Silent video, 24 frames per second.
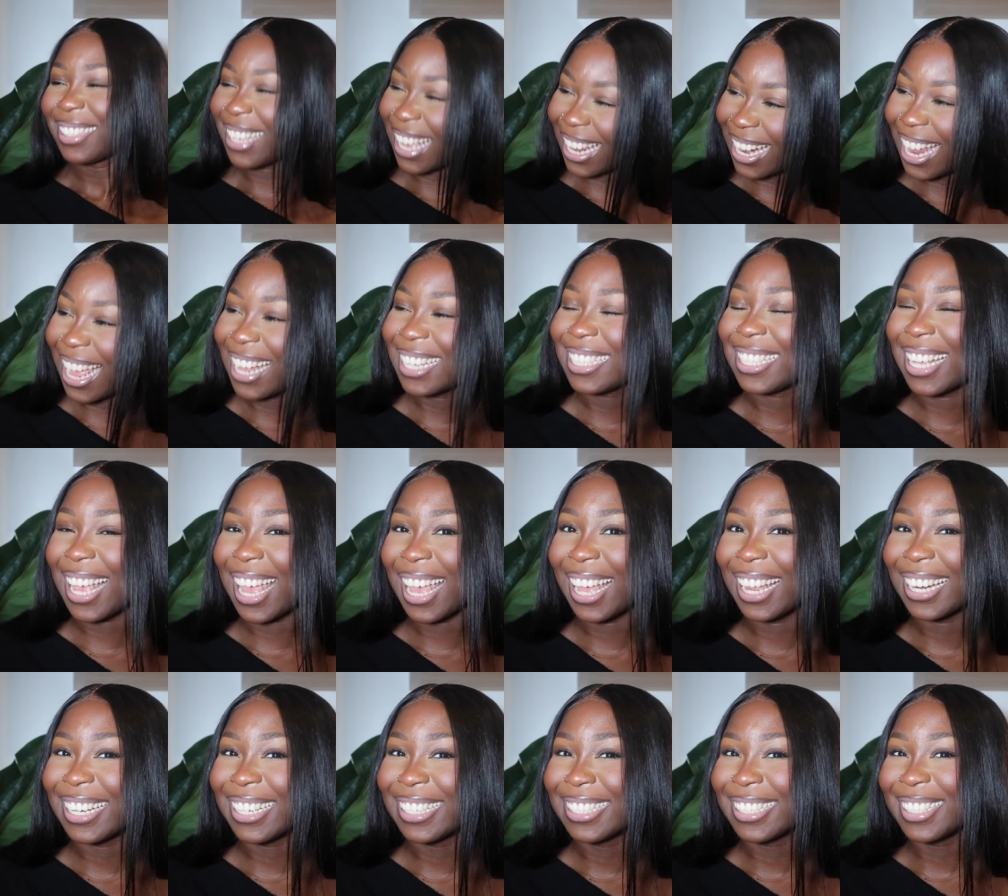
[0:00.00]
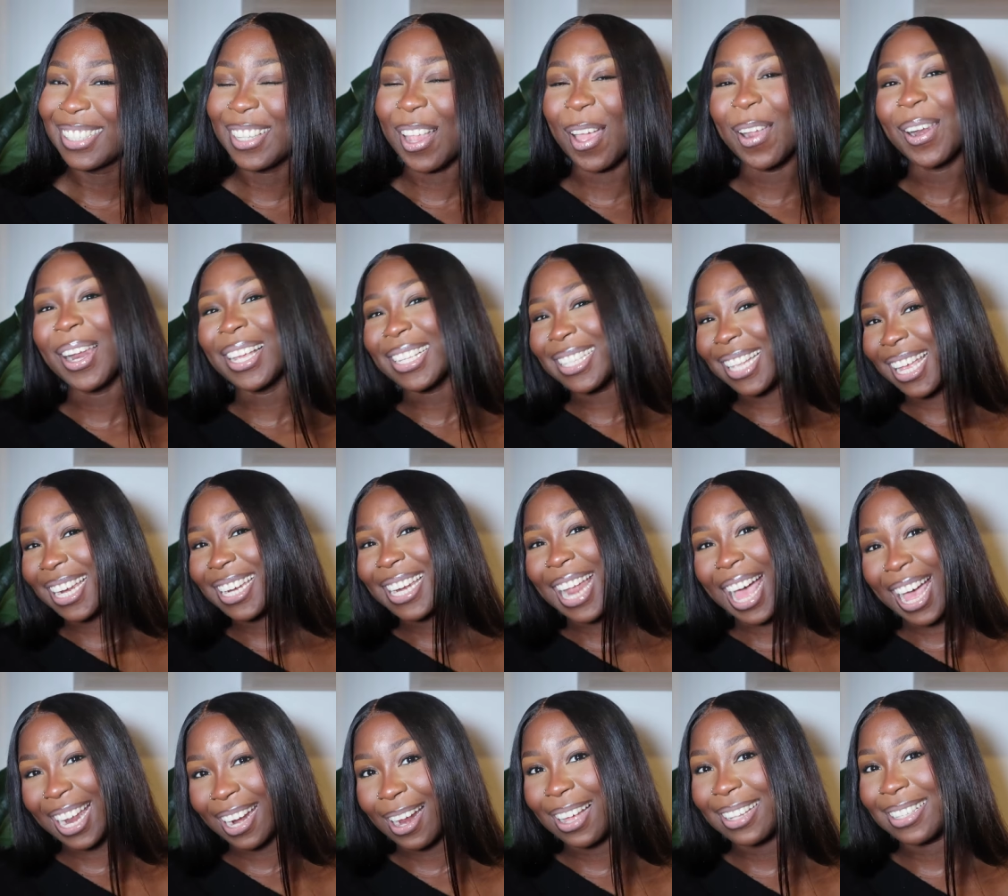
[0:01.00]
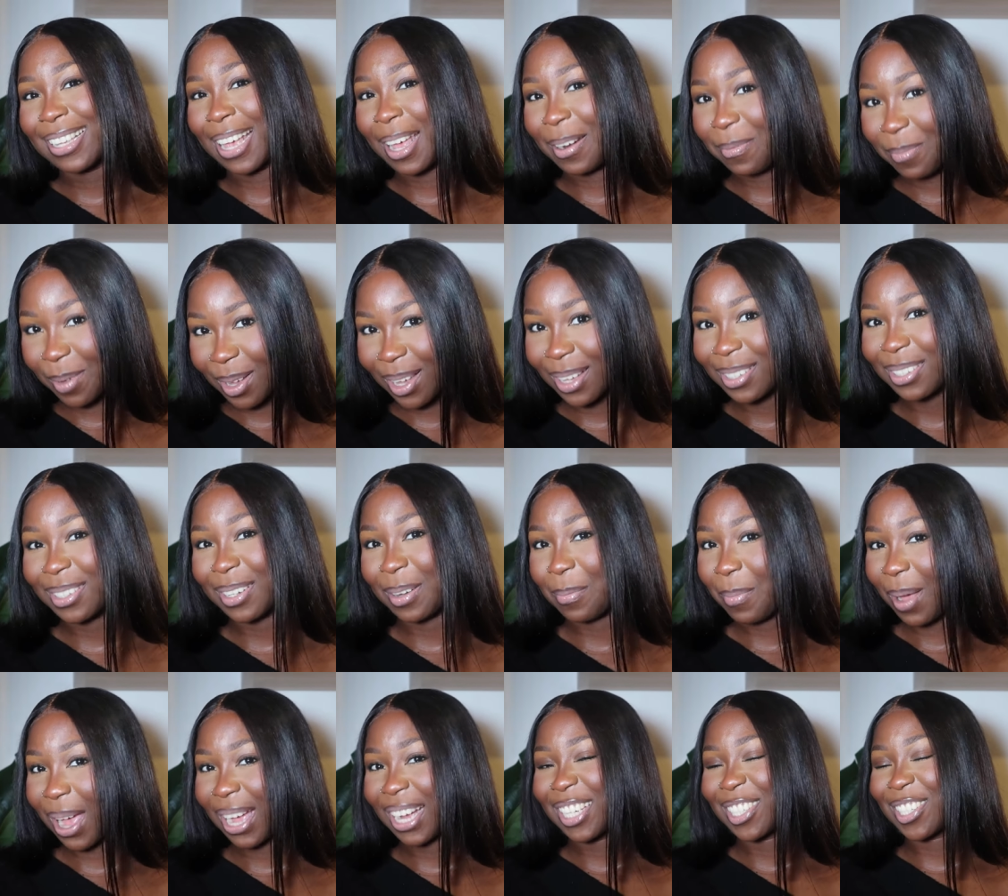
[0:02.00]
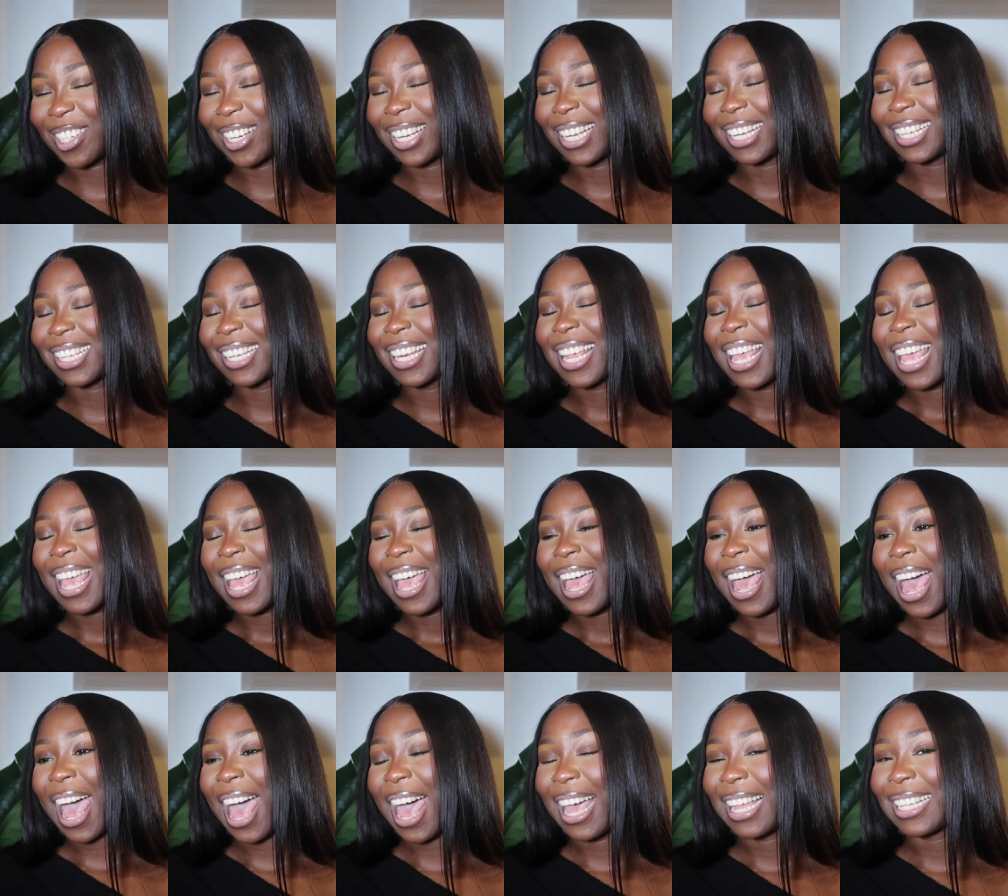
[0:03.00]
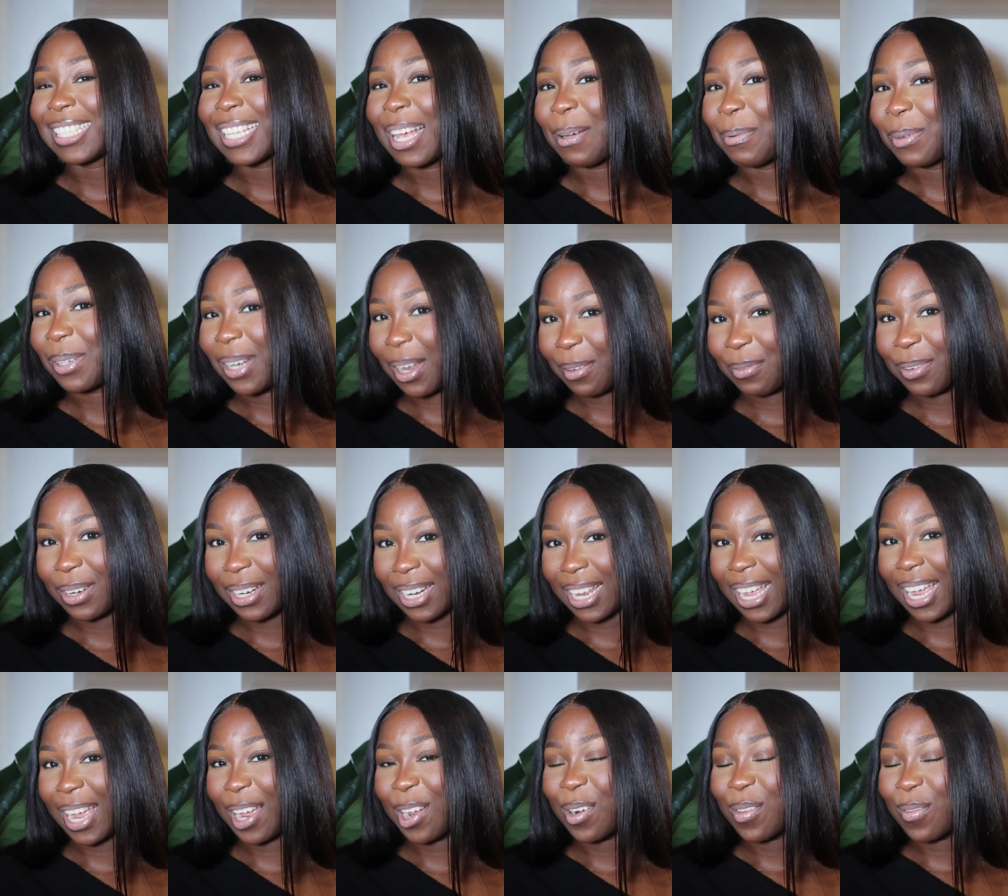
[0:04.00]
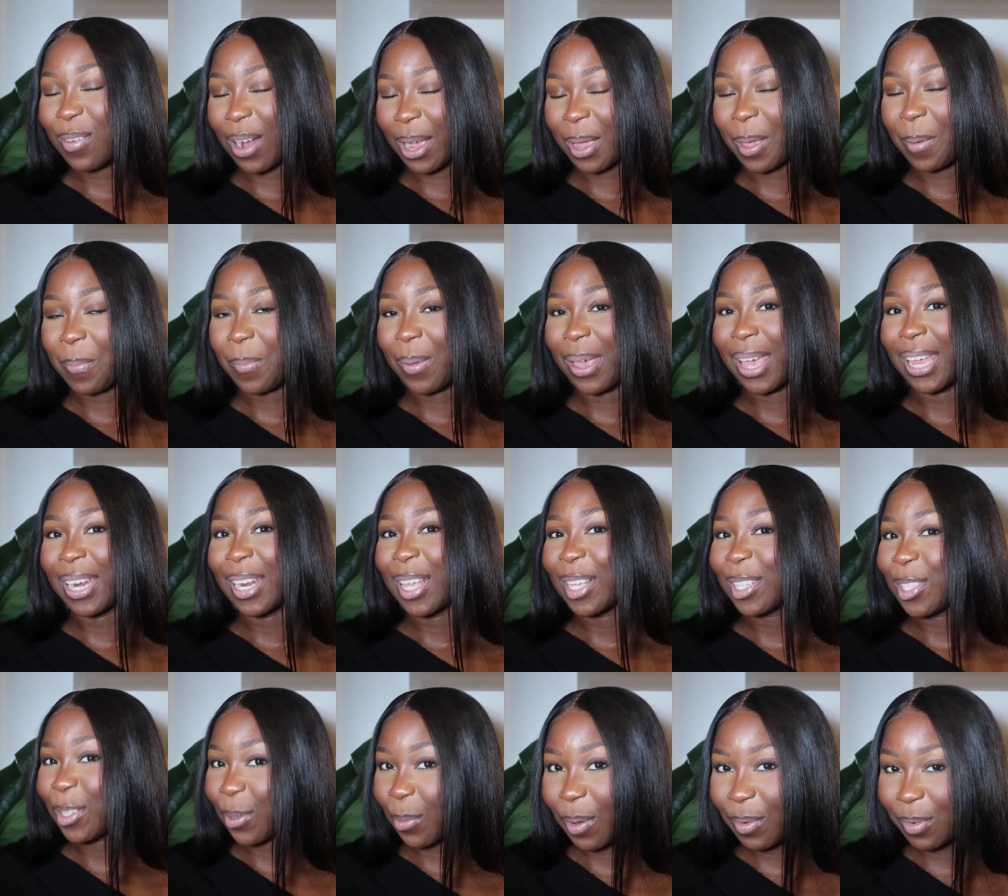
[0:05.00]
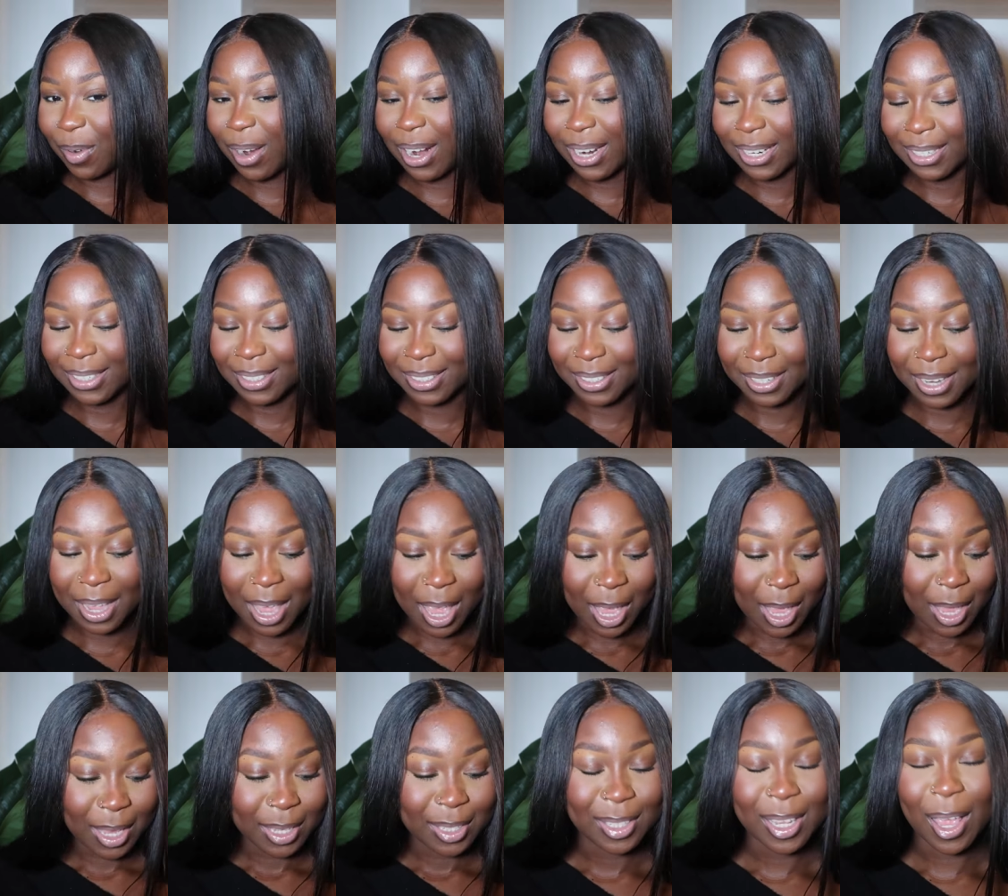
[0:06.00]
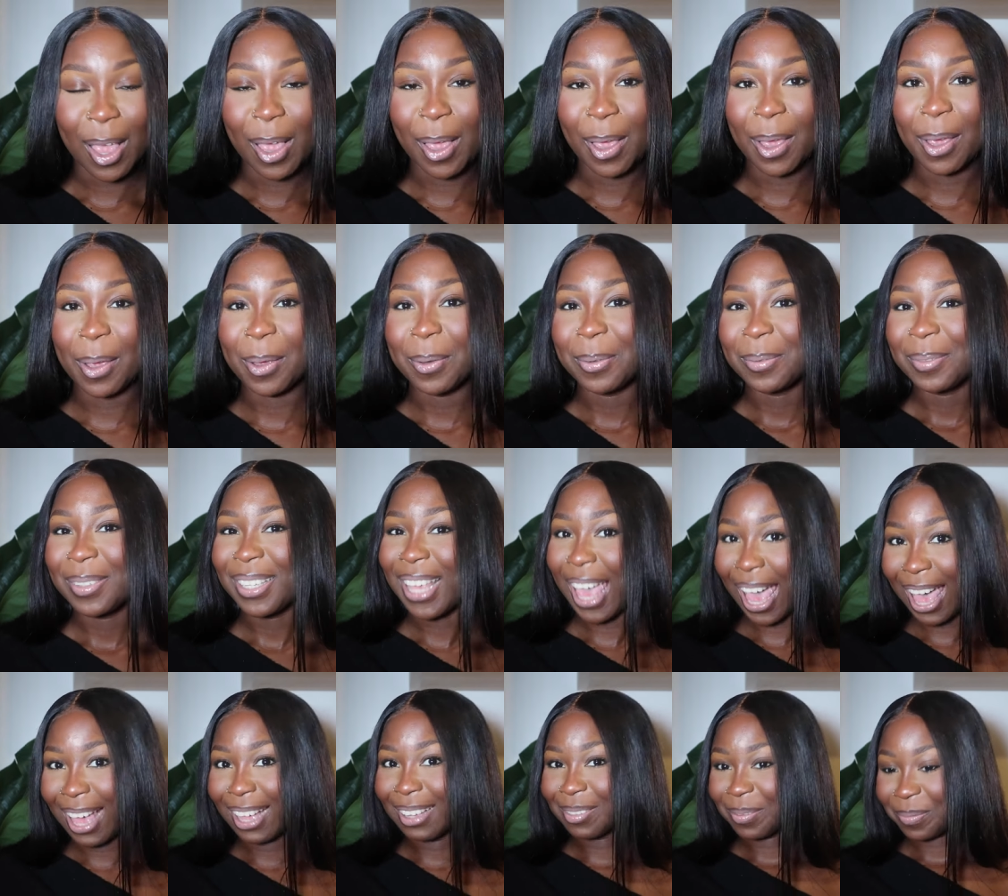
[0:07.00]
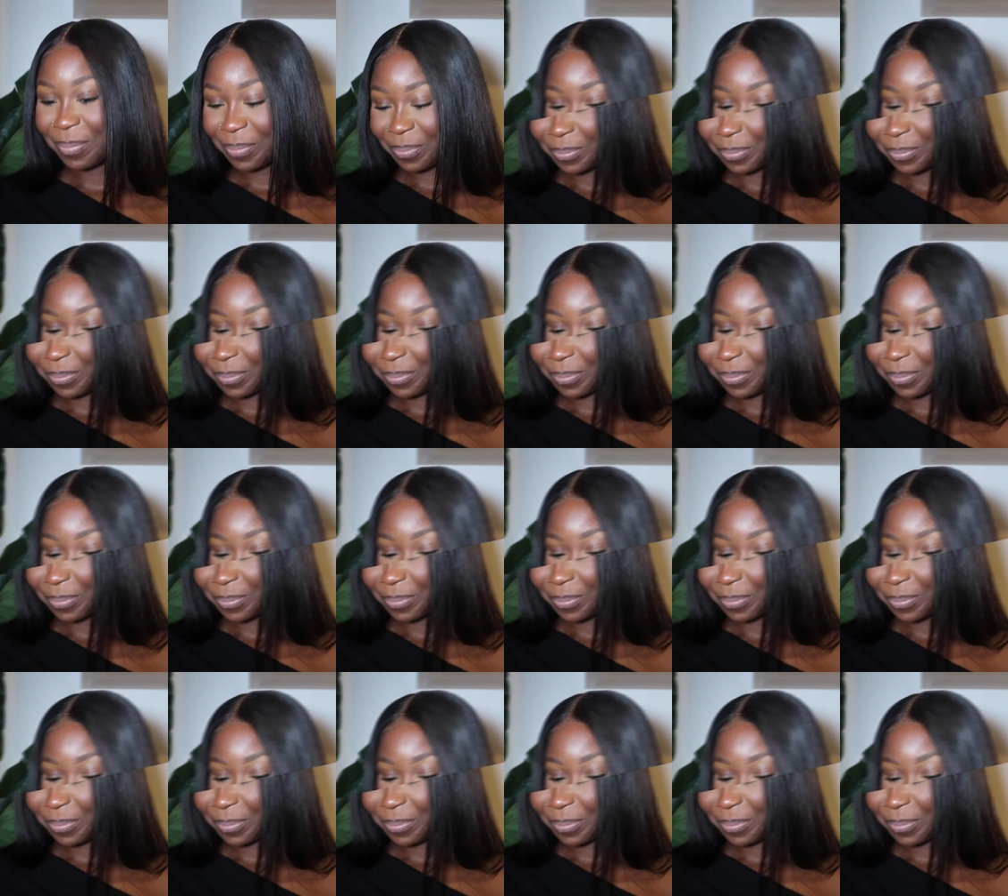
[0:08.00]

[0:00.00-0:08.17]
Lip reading: out of 10, no, let's say 9 out of 10 because of the packaging, and I would definitely recommend to a friend. So yeah,